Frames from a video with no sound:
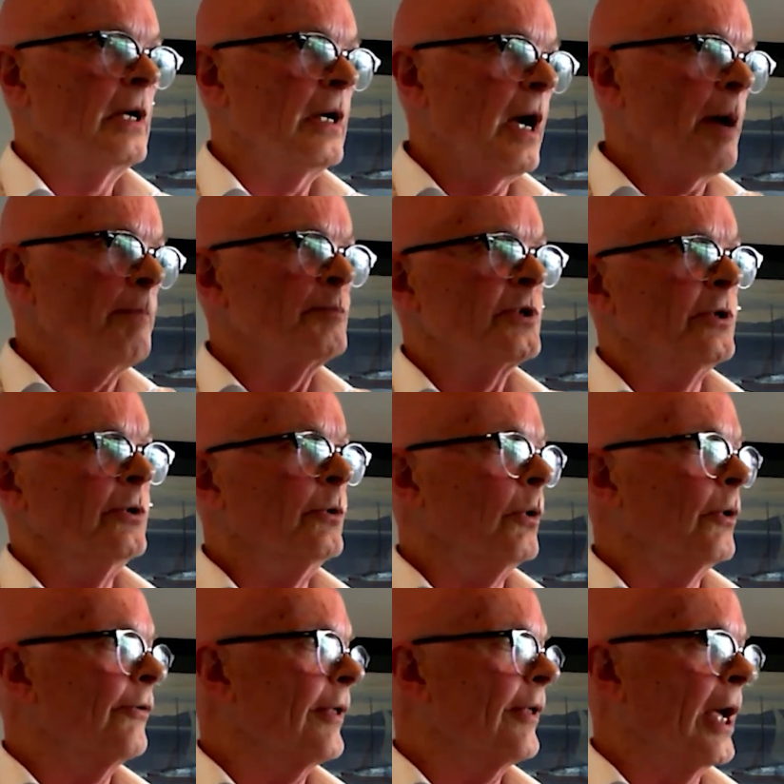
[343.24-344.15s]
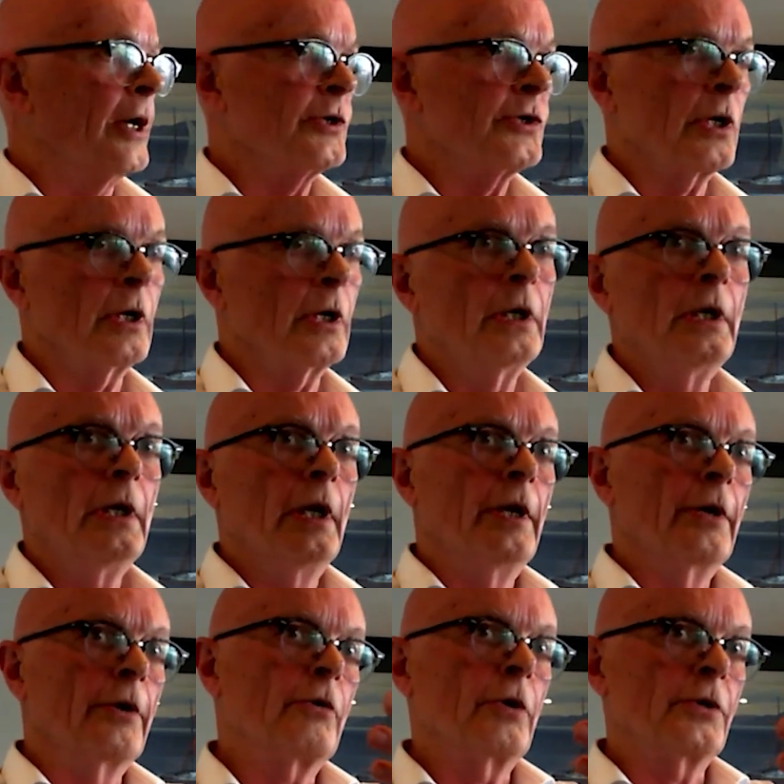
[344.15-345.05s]
up to North Asia
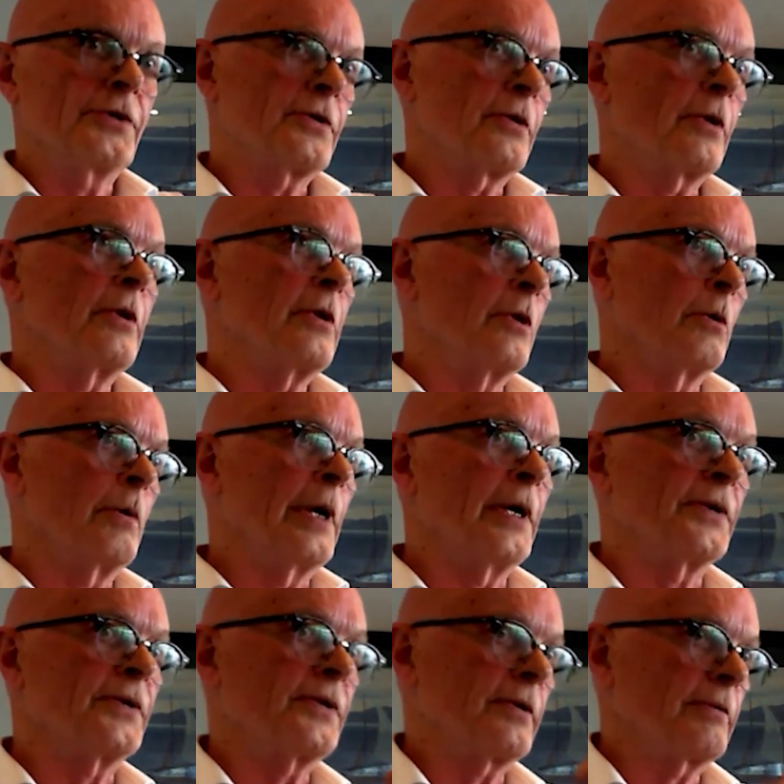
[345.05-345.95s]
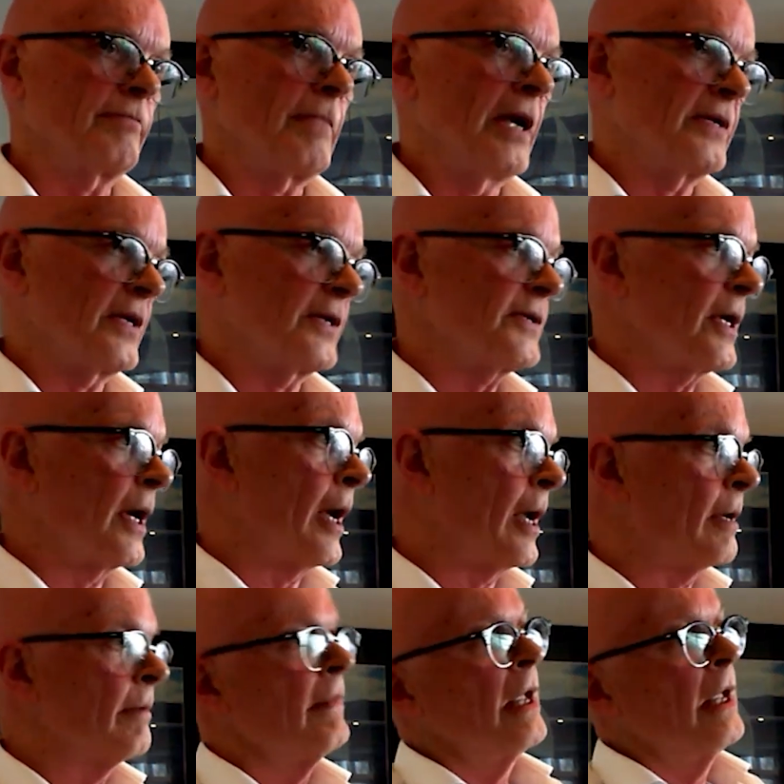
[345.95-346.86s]
and across to the US. As I
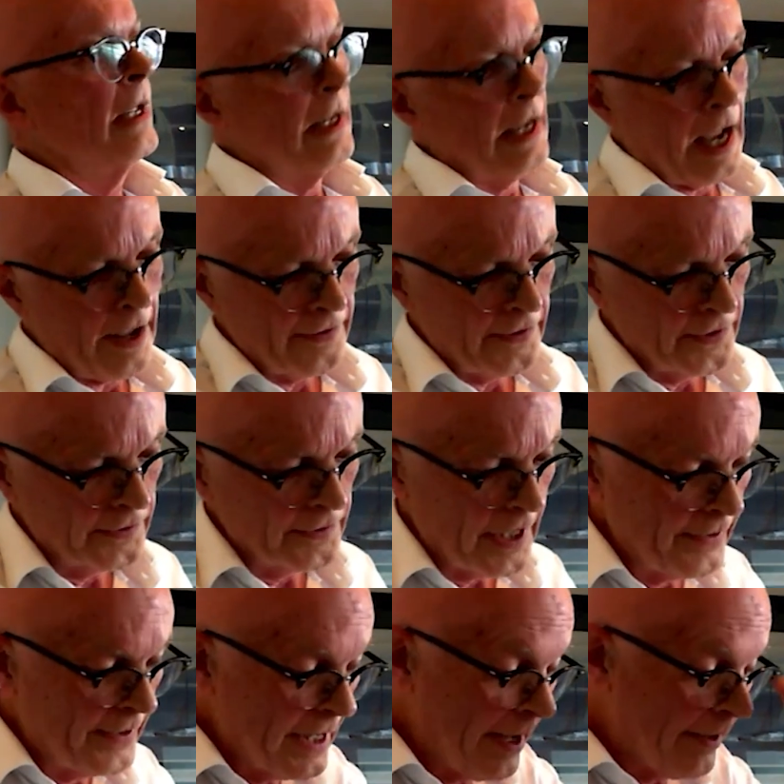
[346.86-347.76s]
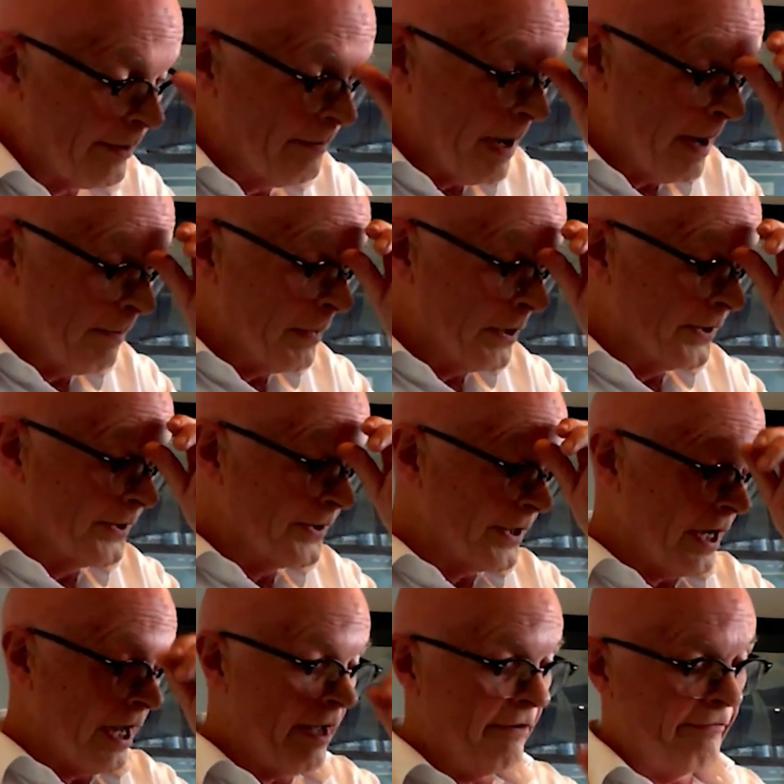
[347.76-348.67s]
say, the other
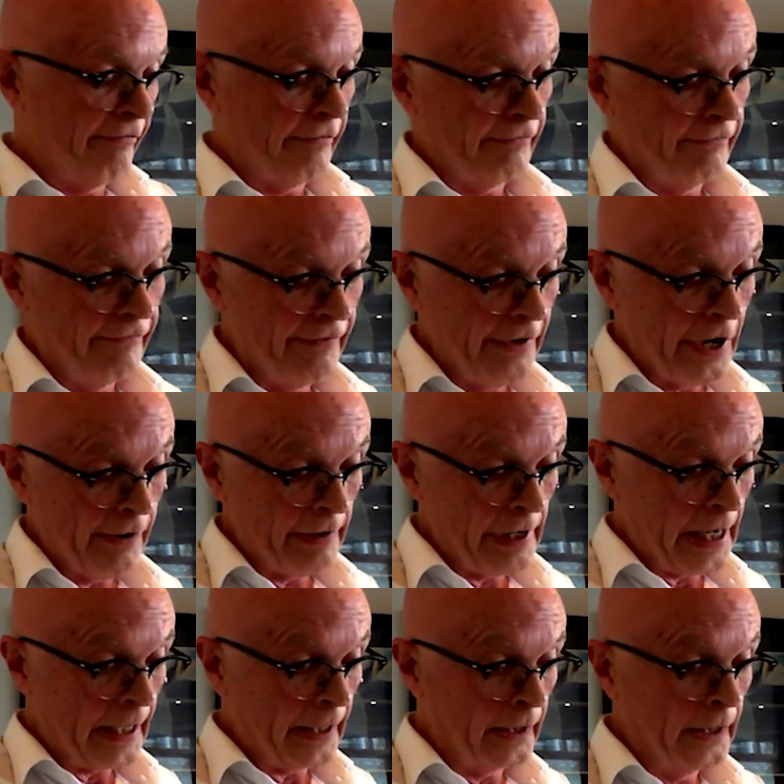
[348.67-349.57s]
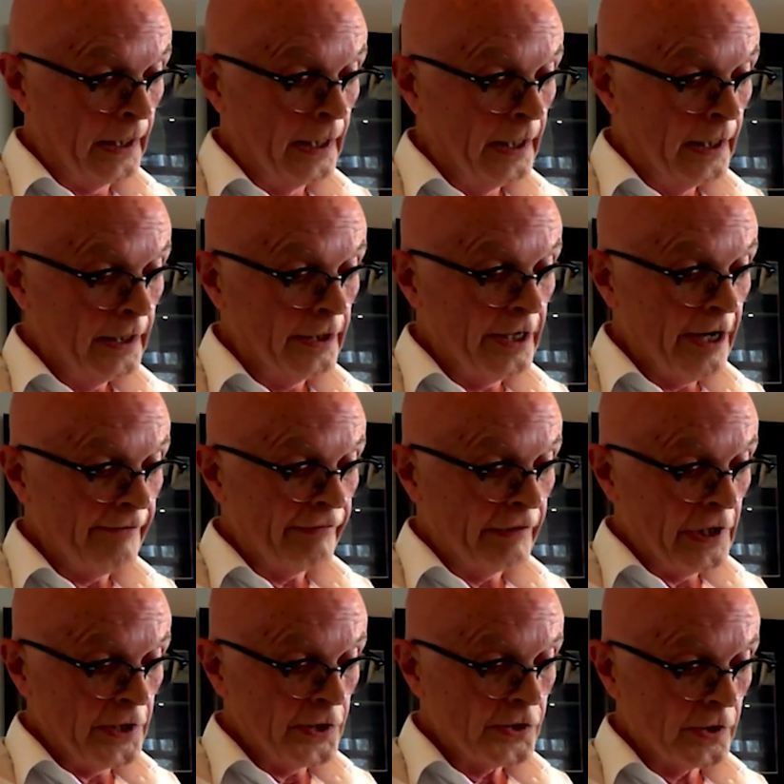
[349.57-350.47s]
members have varying
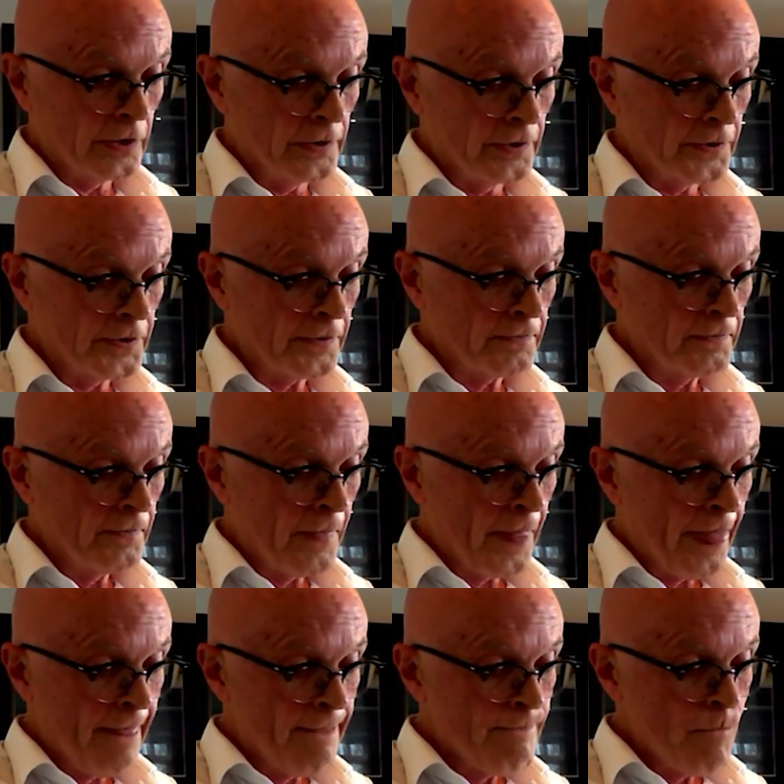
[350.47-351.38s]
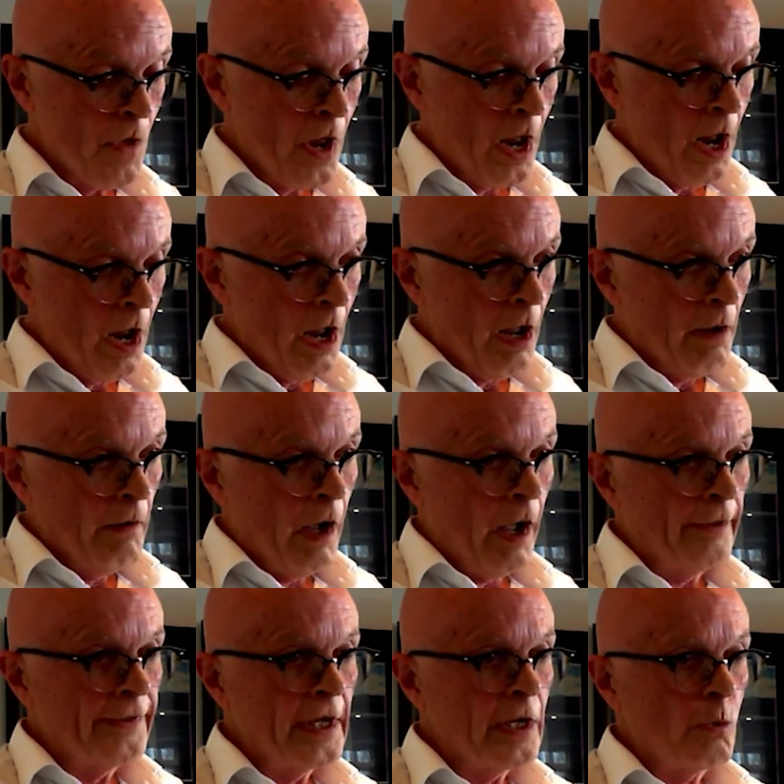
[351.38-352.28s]
definitions.
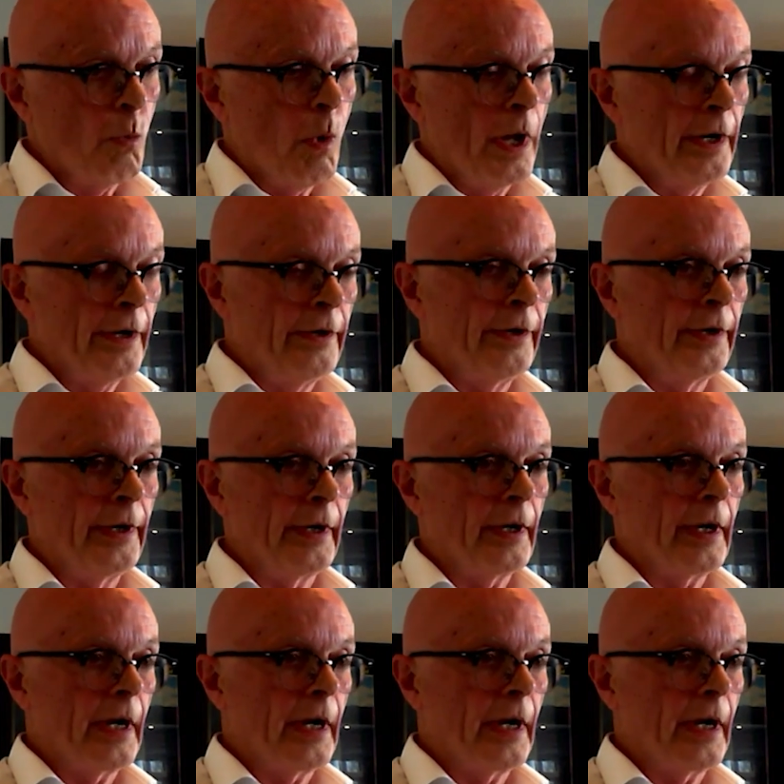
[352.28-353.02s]
I think one